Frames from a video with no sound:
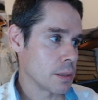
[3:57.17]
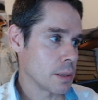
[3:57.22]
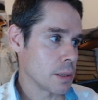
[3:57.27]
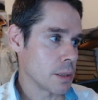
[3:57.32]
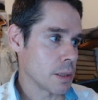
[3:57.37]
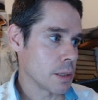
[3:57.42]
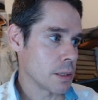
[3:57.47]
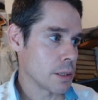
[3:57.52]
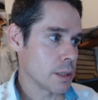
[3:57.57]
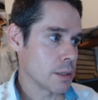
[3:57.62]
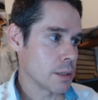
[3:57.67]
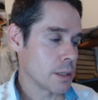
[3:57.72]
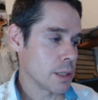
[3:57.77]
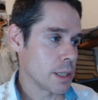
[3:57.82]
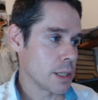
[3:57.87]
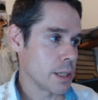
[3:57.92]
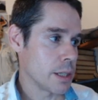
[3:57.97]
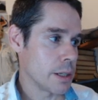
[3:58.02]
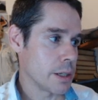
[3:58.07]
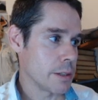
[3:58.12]
I don't
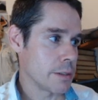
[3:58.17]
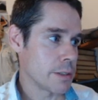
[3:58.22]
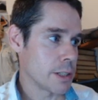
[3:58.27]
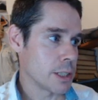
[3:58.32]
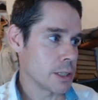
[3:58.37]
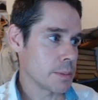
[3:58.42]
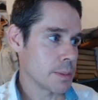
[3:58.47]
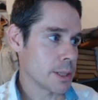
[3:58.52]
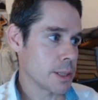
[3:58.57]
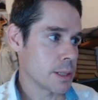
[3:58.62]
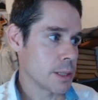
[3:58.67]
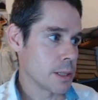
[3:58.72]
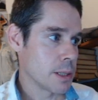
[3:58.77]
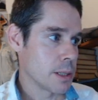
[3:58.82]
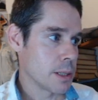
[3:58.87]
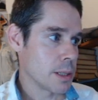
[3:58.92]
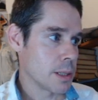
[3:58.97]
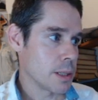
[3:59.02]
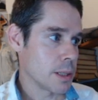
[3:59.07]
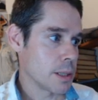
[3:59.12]
really know French, but
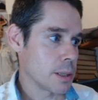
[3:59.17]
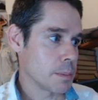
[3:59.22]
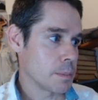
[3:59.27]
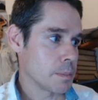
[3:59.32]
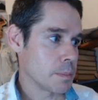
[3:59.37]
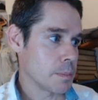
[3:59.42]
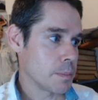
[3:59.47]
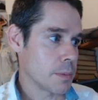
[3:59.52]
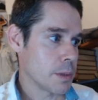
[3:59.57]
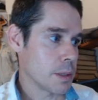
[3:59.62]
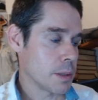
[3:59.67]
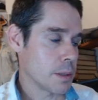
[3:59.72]
okay,